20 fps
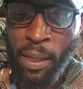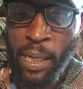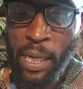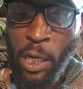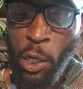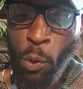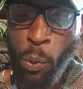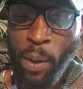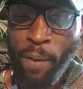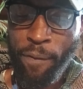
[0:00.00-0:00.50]

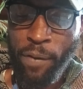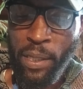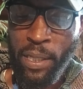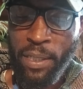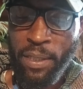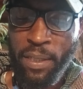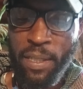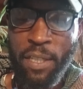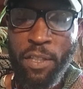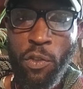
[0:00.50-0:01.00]

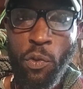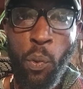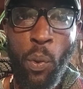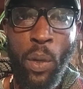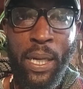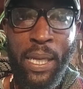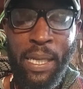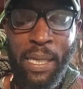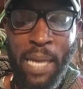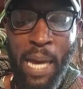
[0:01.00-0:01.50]
equivalent to
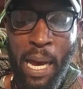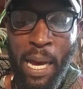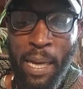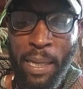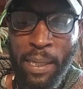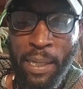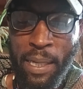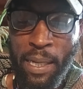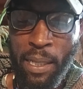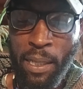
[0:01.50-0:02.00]

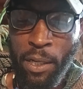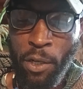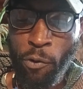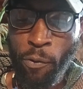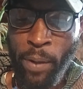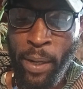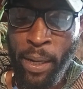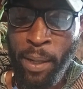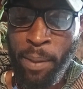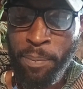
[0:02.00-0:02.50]
29
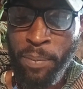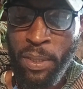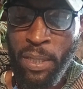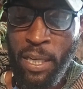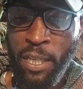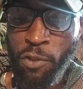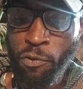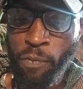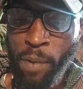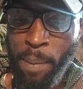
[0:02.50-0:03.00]
kilograms,
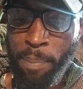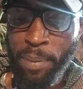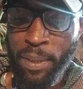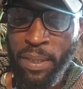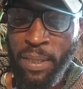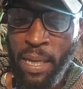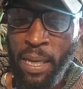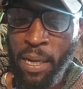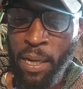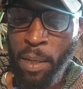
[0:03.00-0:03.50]
is
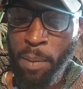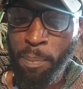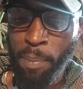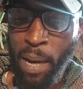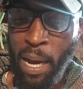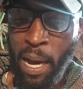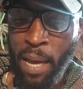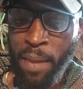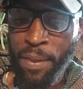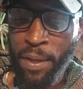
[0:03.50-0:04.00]
represented
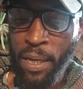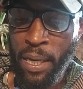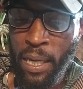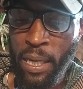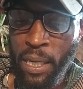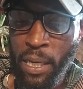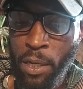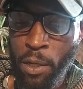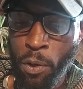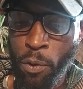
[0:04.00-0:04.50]
by the
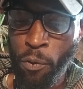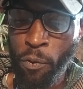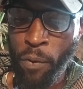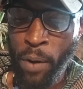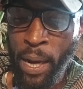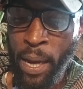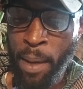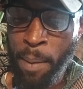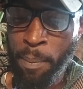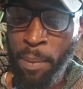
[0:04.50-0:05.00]

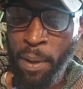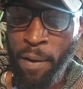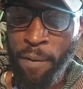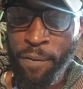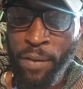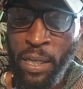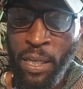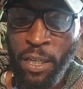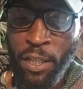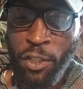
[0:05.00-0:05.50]
ideogram
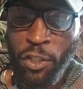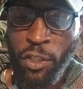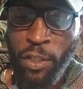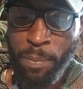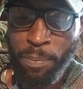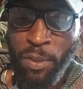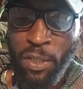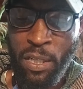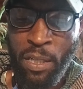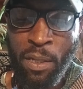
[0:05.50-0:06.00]
of the
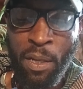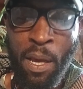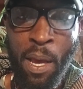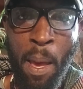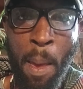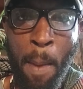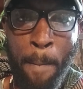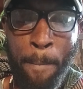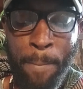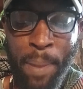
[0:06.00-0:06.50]
Egyptian
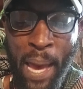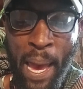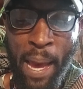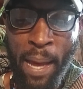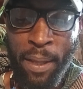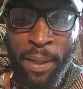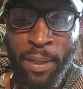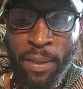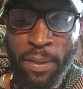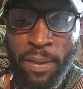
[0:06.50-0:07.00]

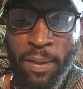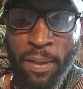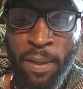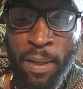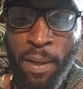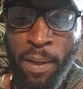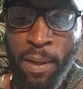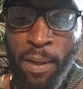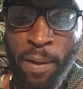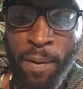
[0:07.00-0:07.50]
balance
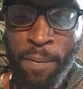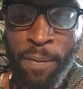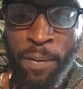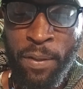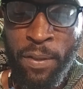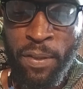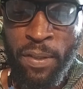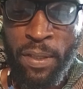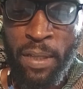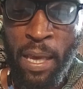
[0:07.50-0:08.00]

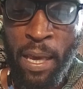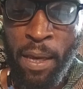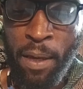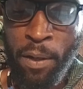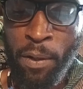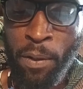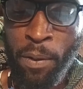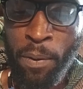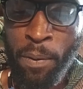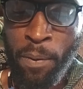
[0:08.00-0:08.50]

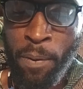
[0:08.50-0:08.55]
scale.